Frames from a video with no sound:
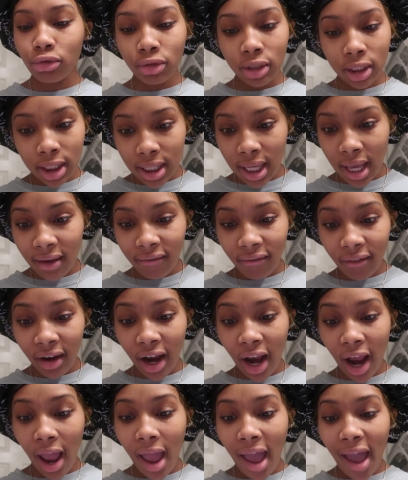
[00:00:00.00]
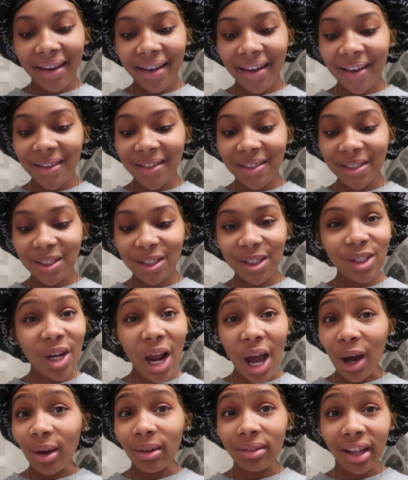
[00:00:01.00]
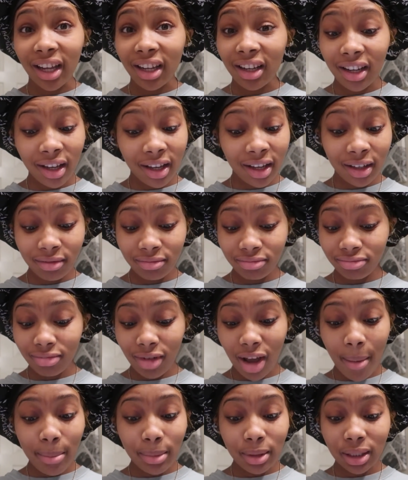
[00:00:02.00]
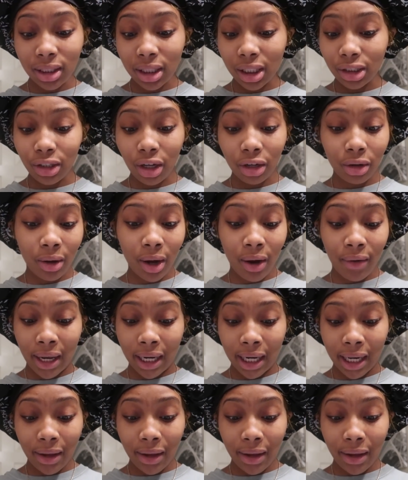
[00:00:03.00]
my screensaver and she not gonna like that. I'm gonna just let y'all know that right